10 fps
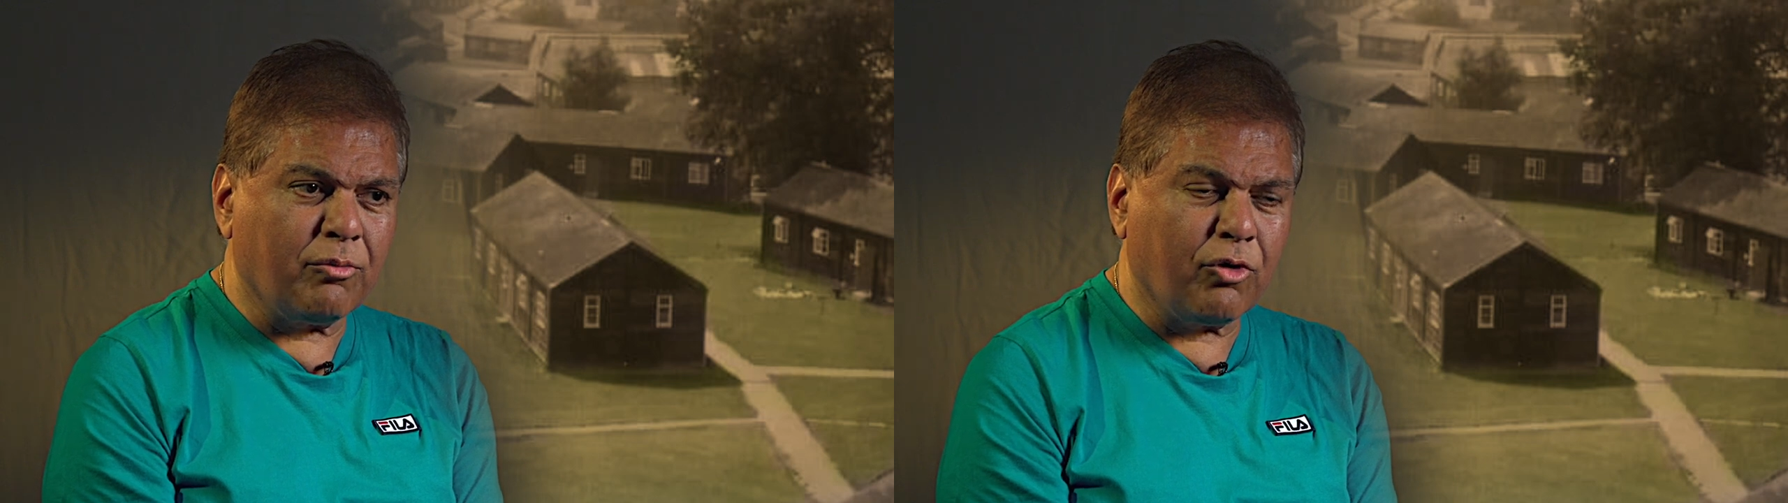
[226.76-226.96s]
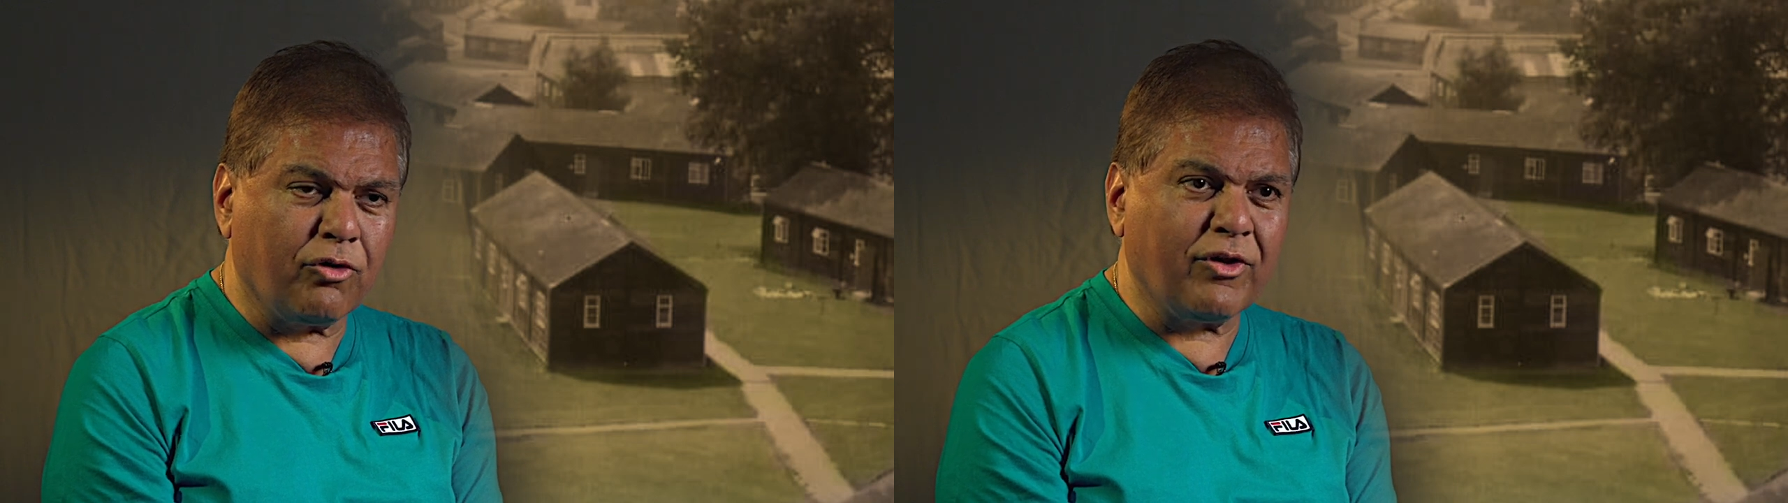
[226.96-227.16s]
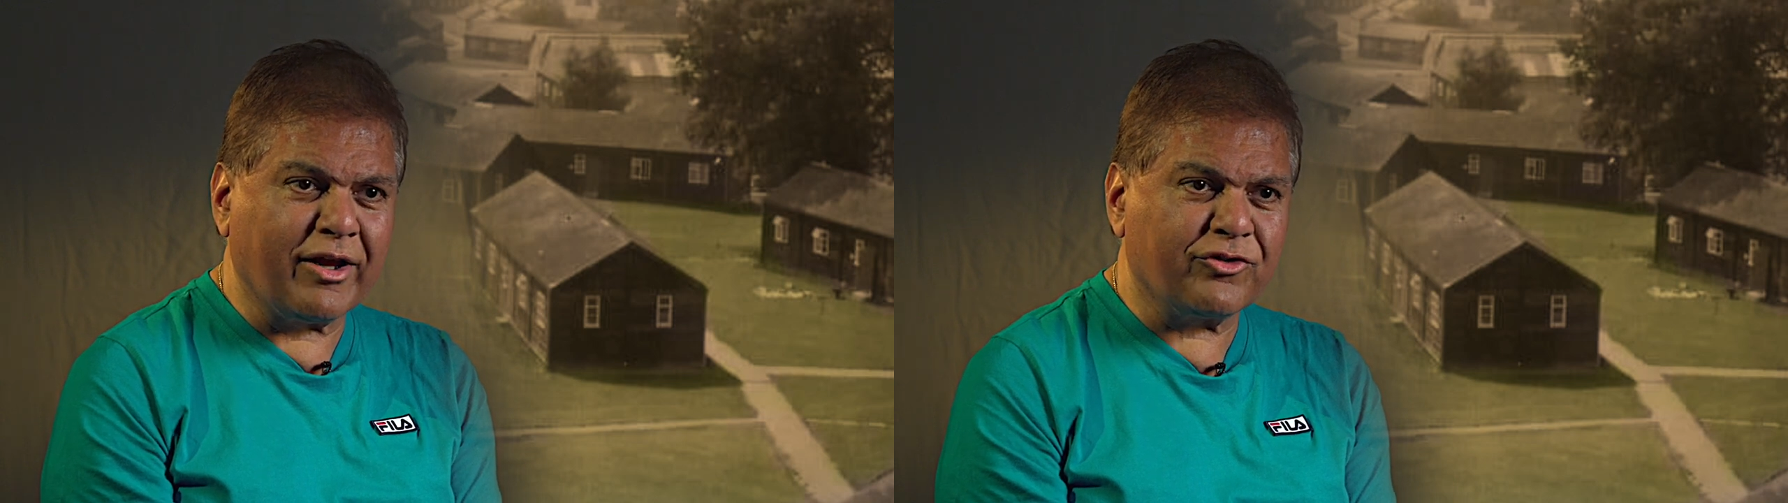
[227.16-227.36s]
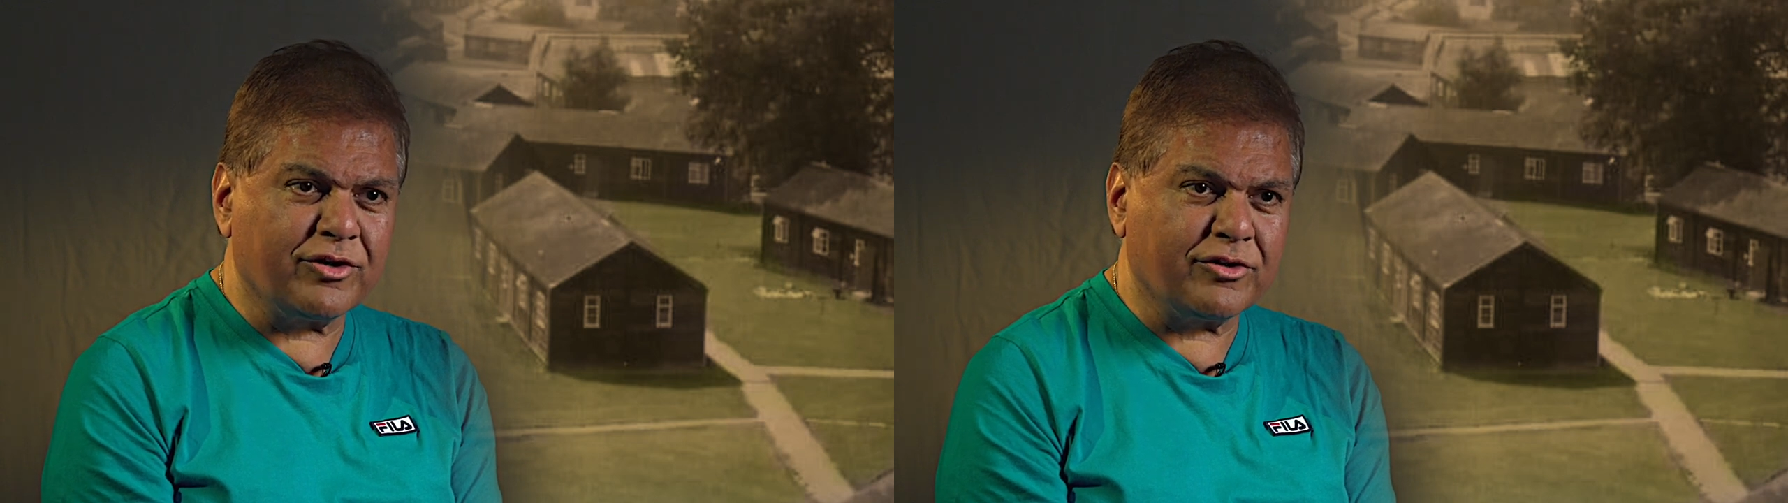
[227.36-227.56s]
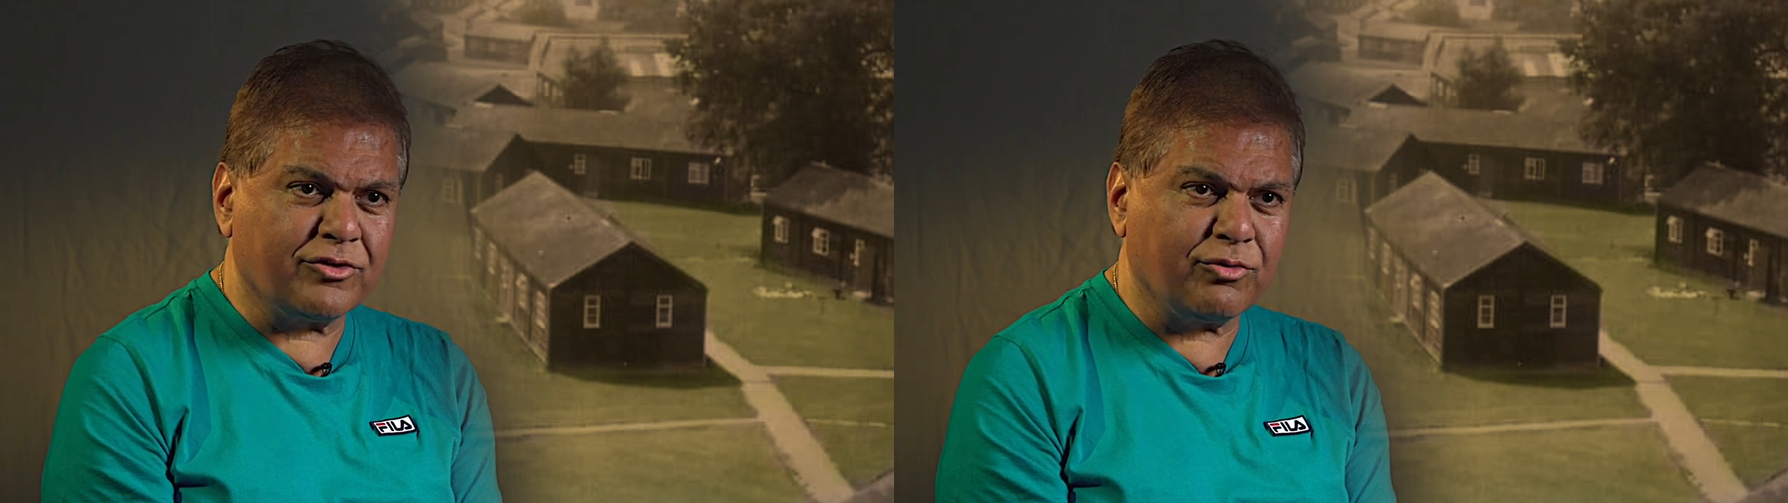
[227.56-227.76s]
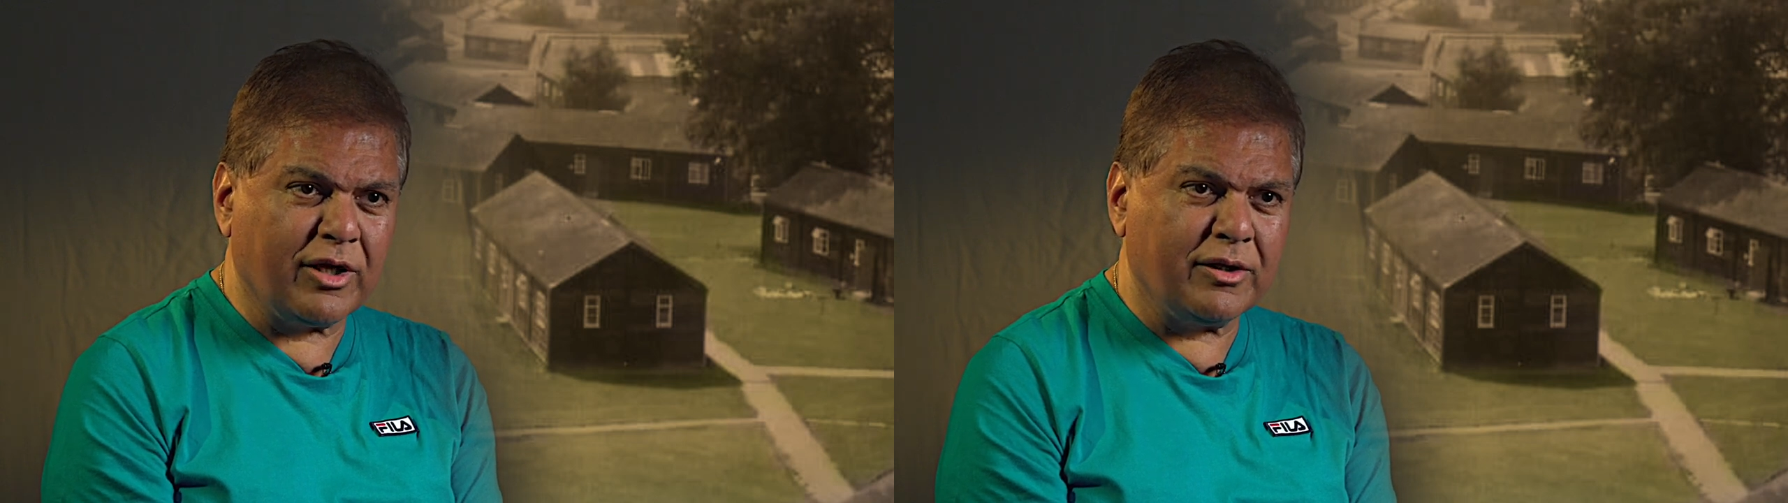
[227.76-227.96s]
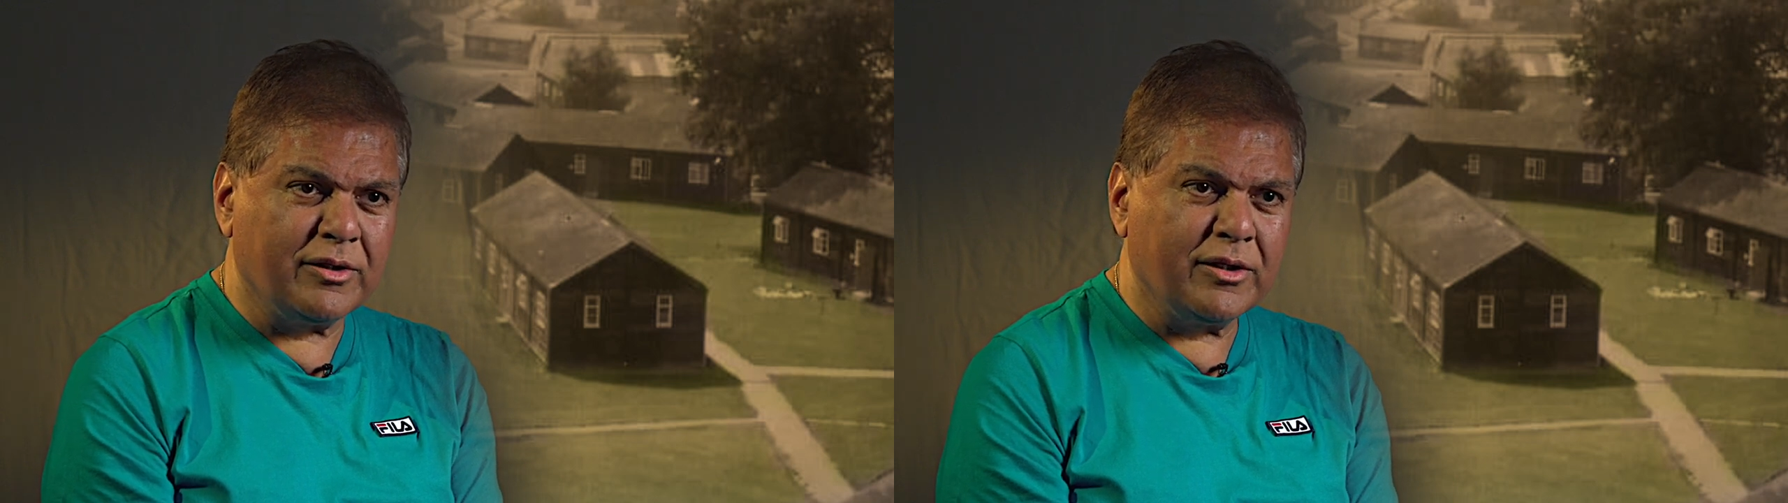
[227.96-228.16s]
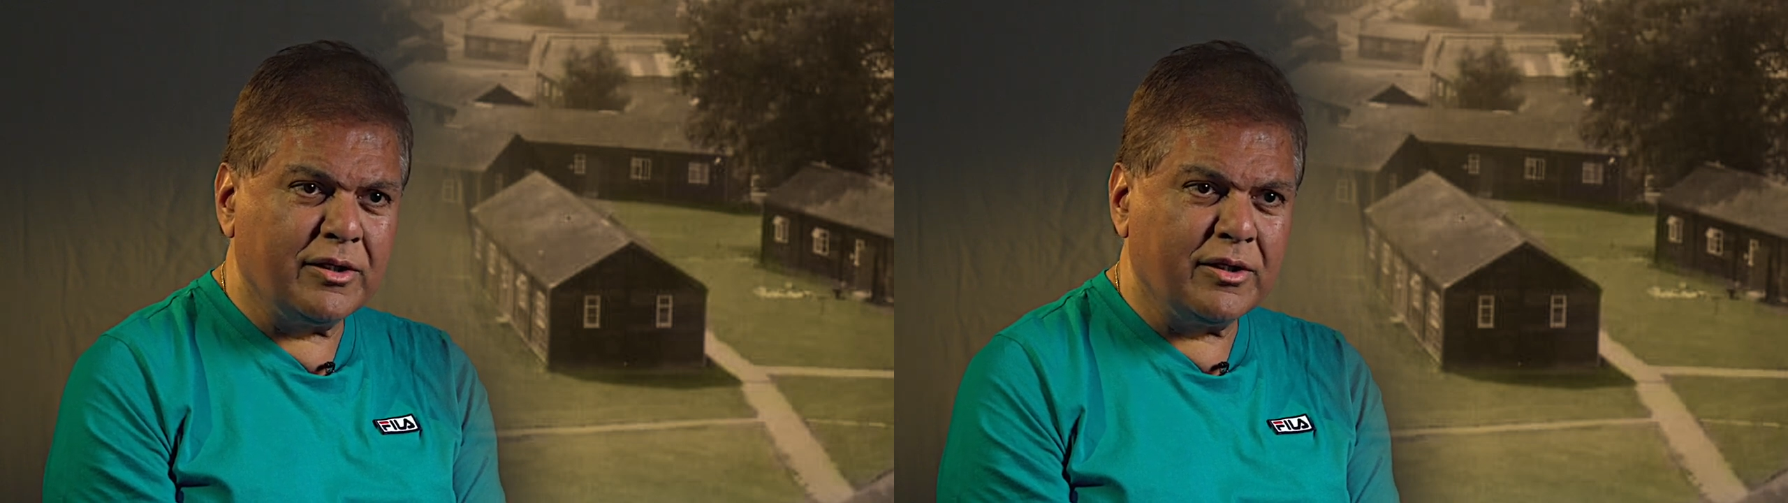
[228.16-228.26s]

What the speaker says: got their exit as well.